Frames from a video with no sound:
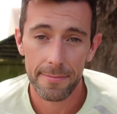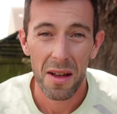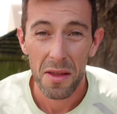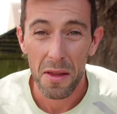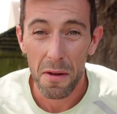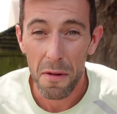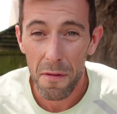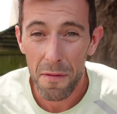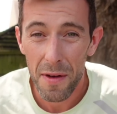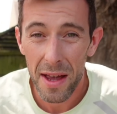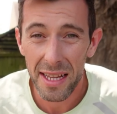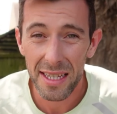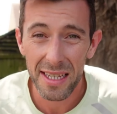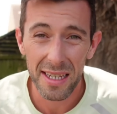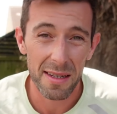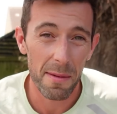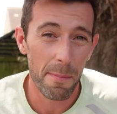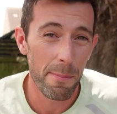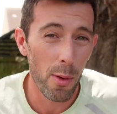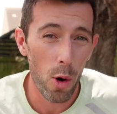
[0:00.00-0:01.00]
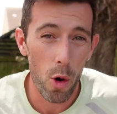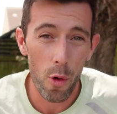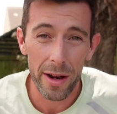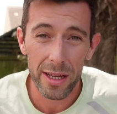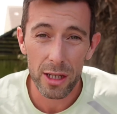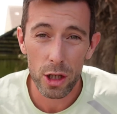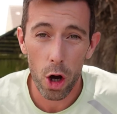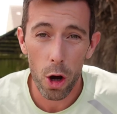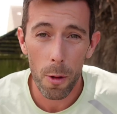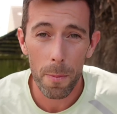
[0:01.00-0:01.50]
The fit is a boring
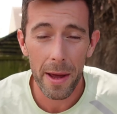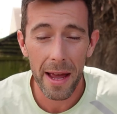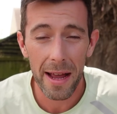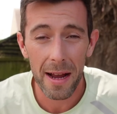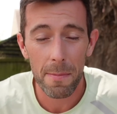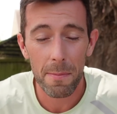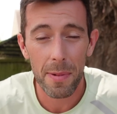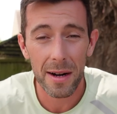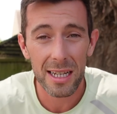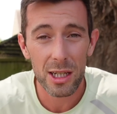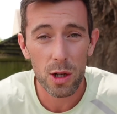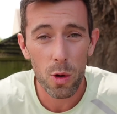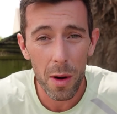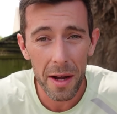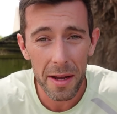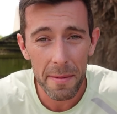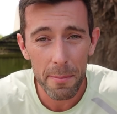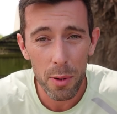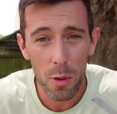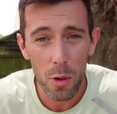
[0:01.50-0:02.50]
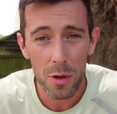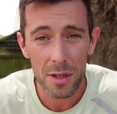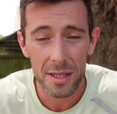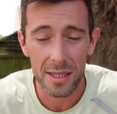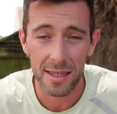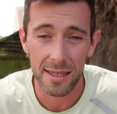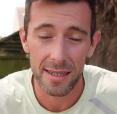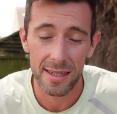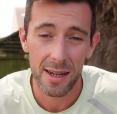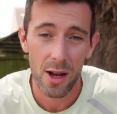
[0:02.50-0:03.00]
topic, but it's quite
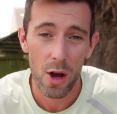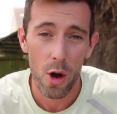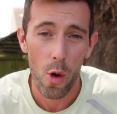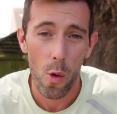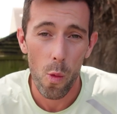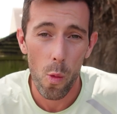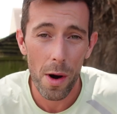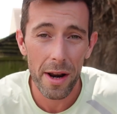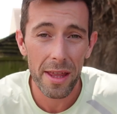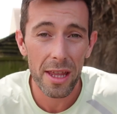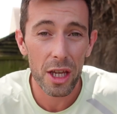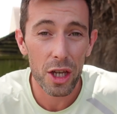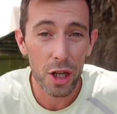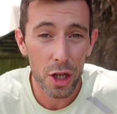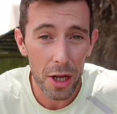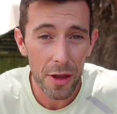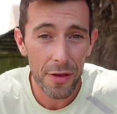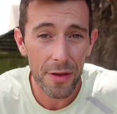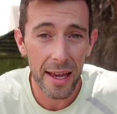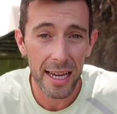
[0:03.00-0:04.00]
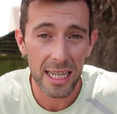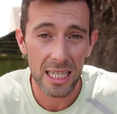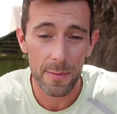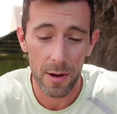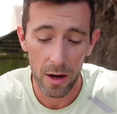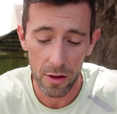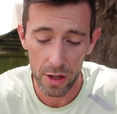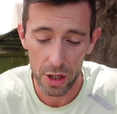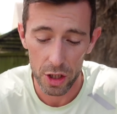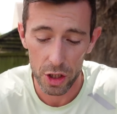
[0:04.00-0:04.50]
important. One of the good things
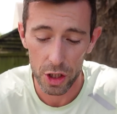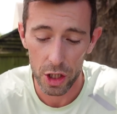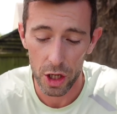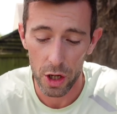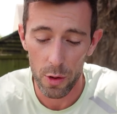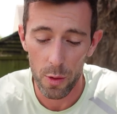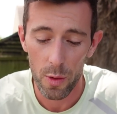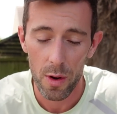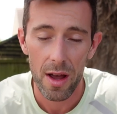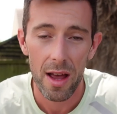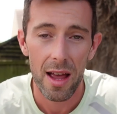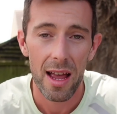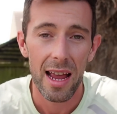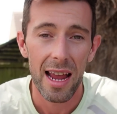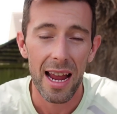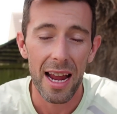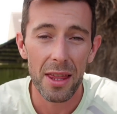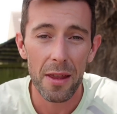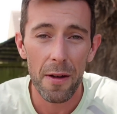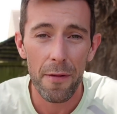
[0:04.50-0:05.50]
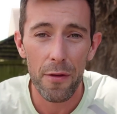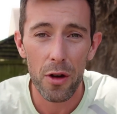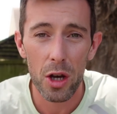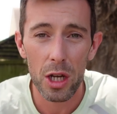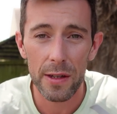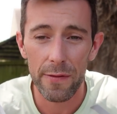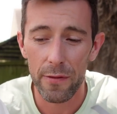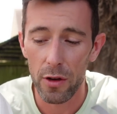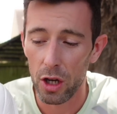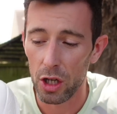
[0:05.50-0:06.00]
about this shoe, in the
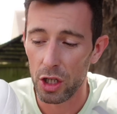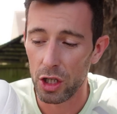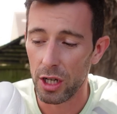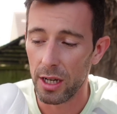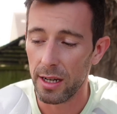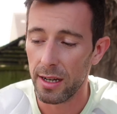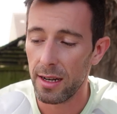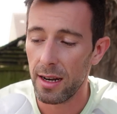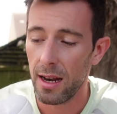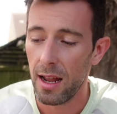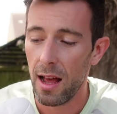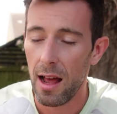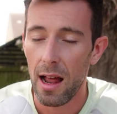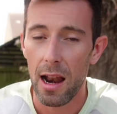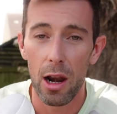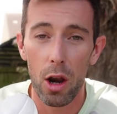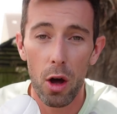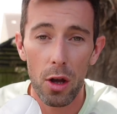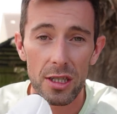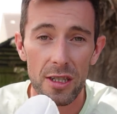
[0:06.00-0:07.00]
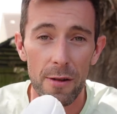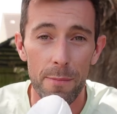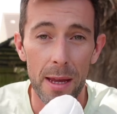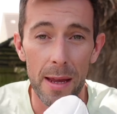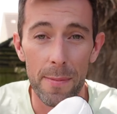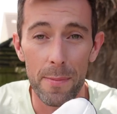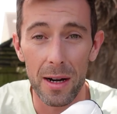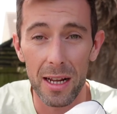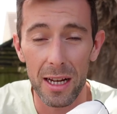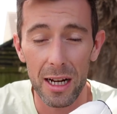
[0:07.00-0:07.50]
first version, lots of
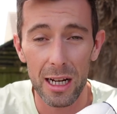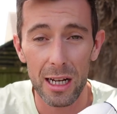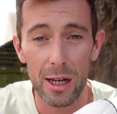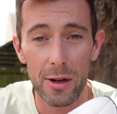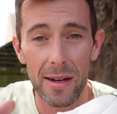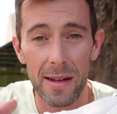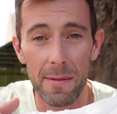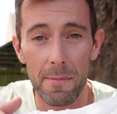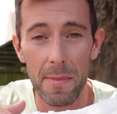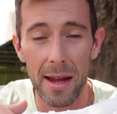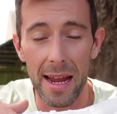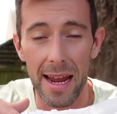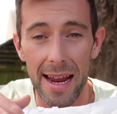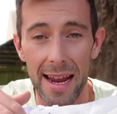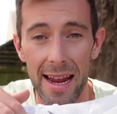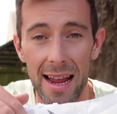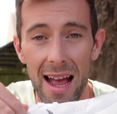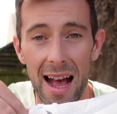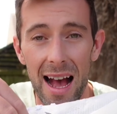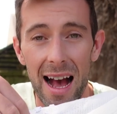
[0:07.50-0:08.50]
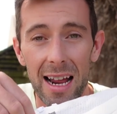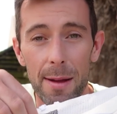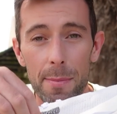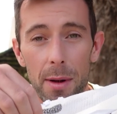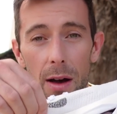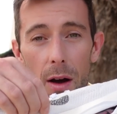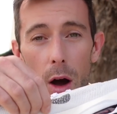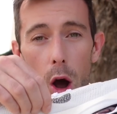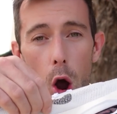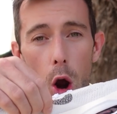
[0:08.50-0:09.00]
people, including me, had a
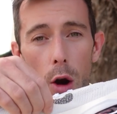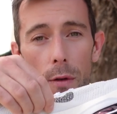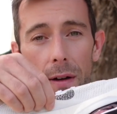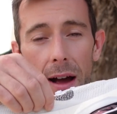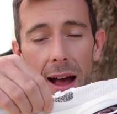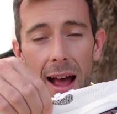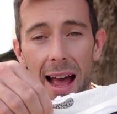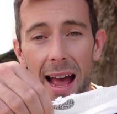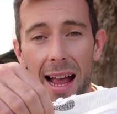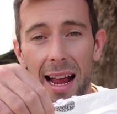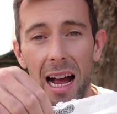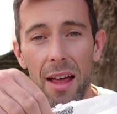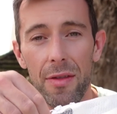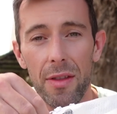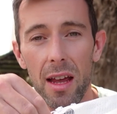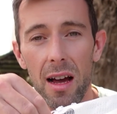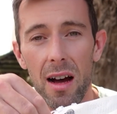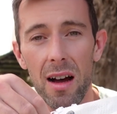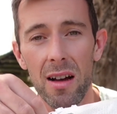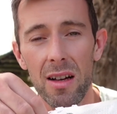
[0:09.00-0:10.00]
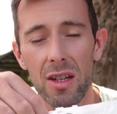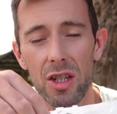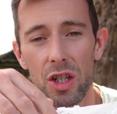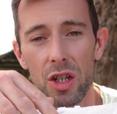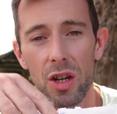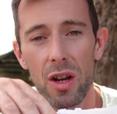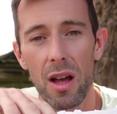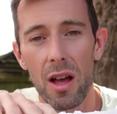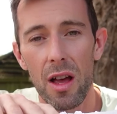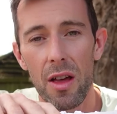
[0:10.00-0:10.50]
bit of overhang at the arch.
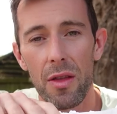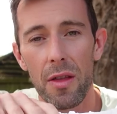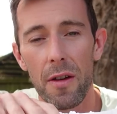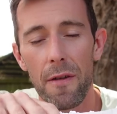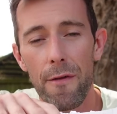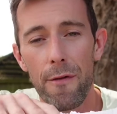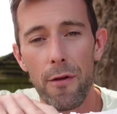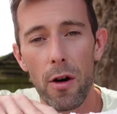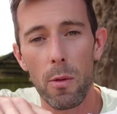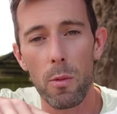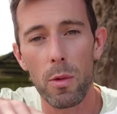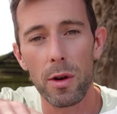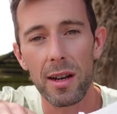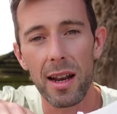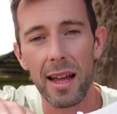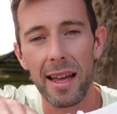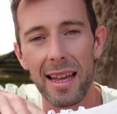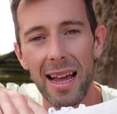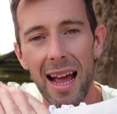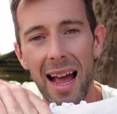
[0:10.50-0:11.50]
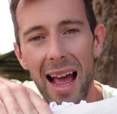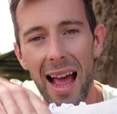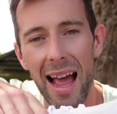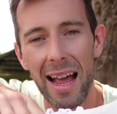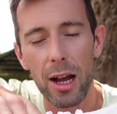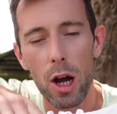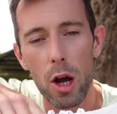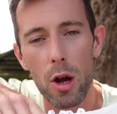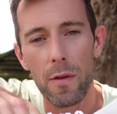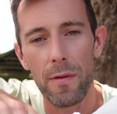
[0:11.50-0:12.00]
The foot would like
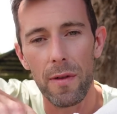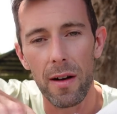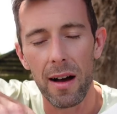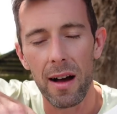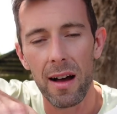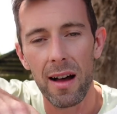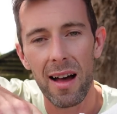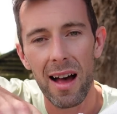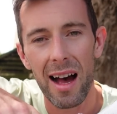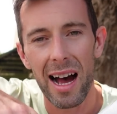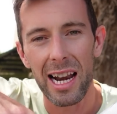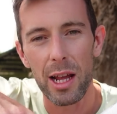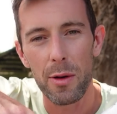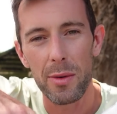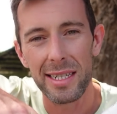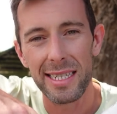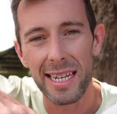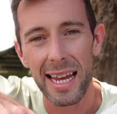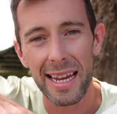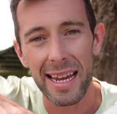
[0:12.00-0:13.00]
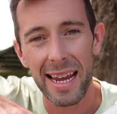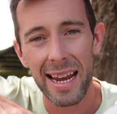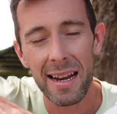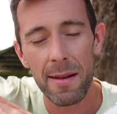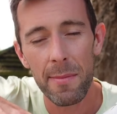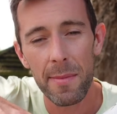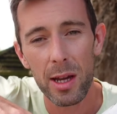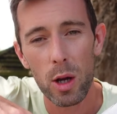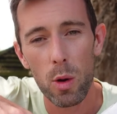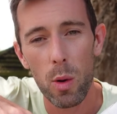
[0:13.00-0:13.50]
hang over and it would dig in
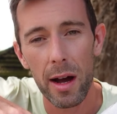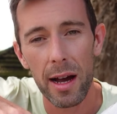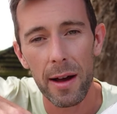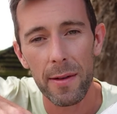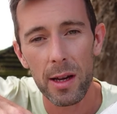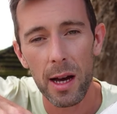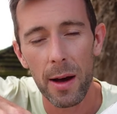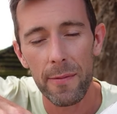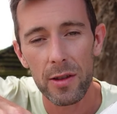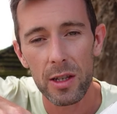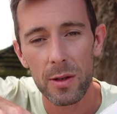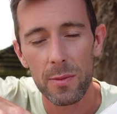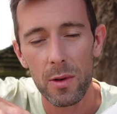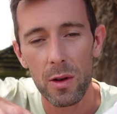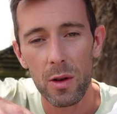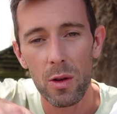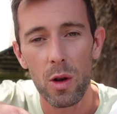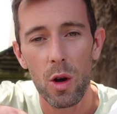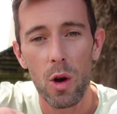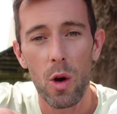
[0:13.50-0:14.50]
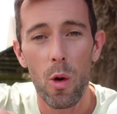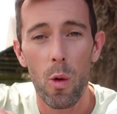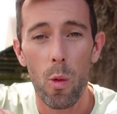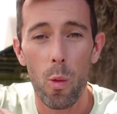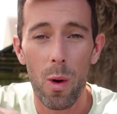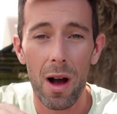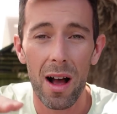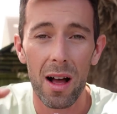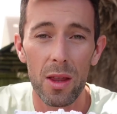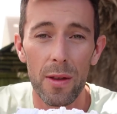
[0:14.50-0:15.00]
and be quite uncomfortable.
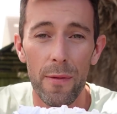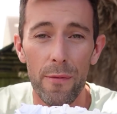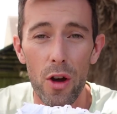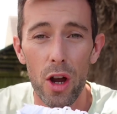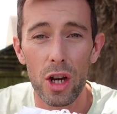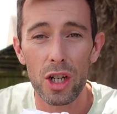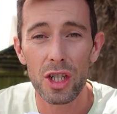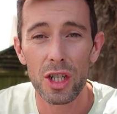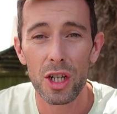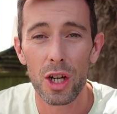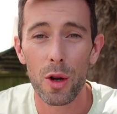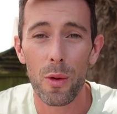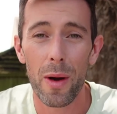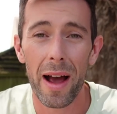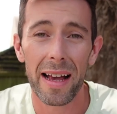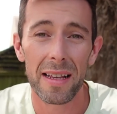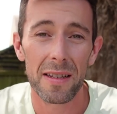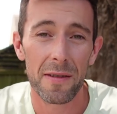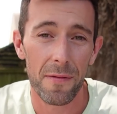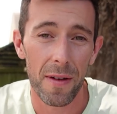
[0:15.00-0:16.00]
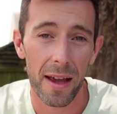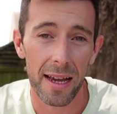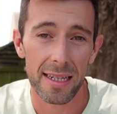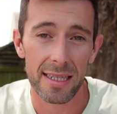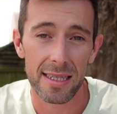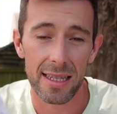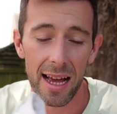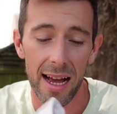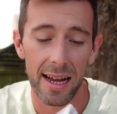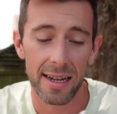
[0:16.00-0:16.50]
Well, the version 2 has
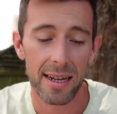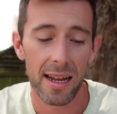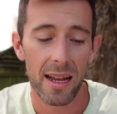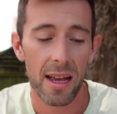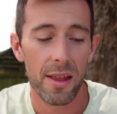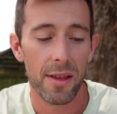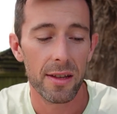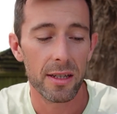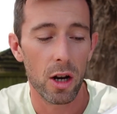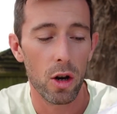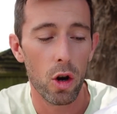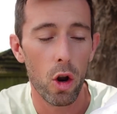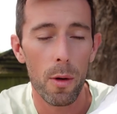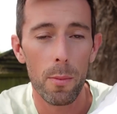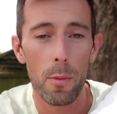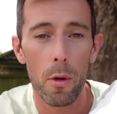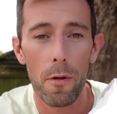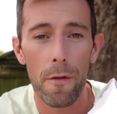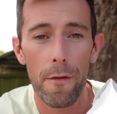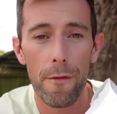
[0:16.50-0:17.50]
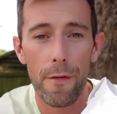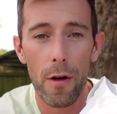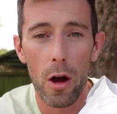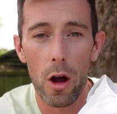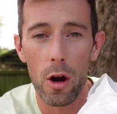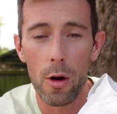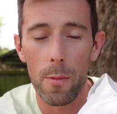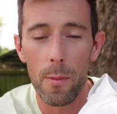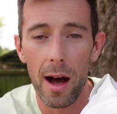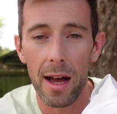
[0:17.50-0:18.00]
fixed that. There's a lot more
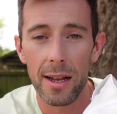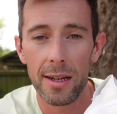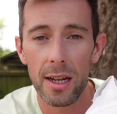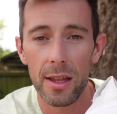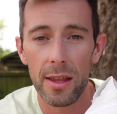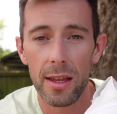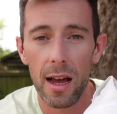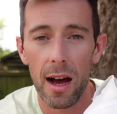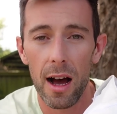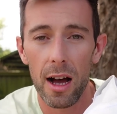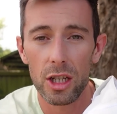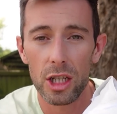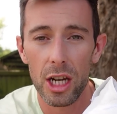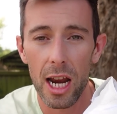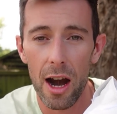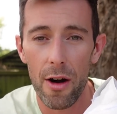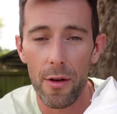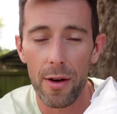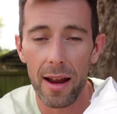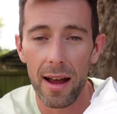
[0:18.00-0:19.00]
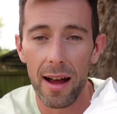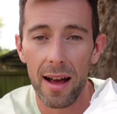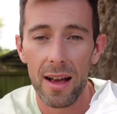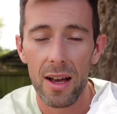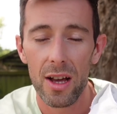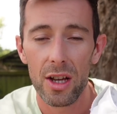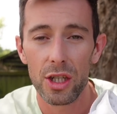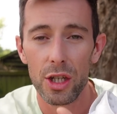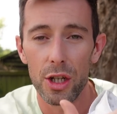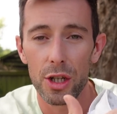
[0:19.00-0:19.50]
foam under the arch area
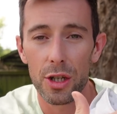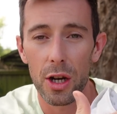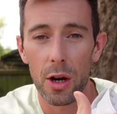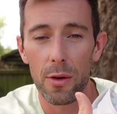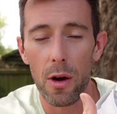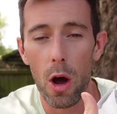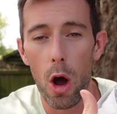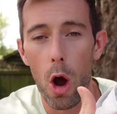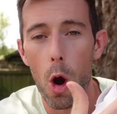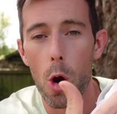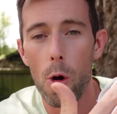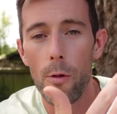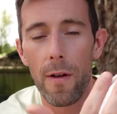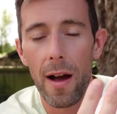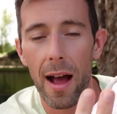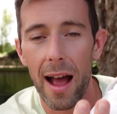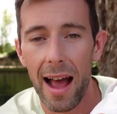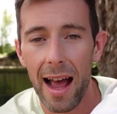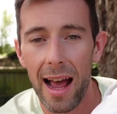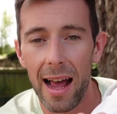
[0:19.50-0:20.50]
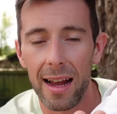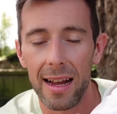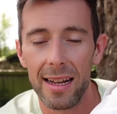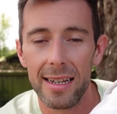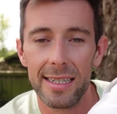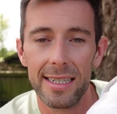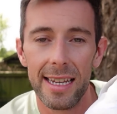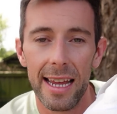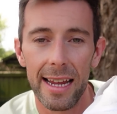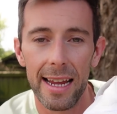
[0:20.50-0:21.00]
so you don't overhang
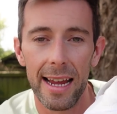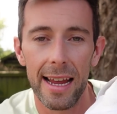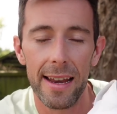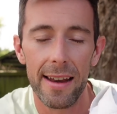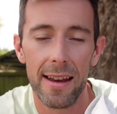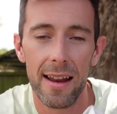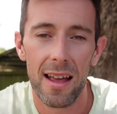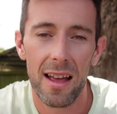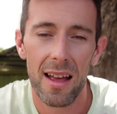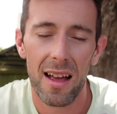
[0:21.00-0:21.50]
and dig in,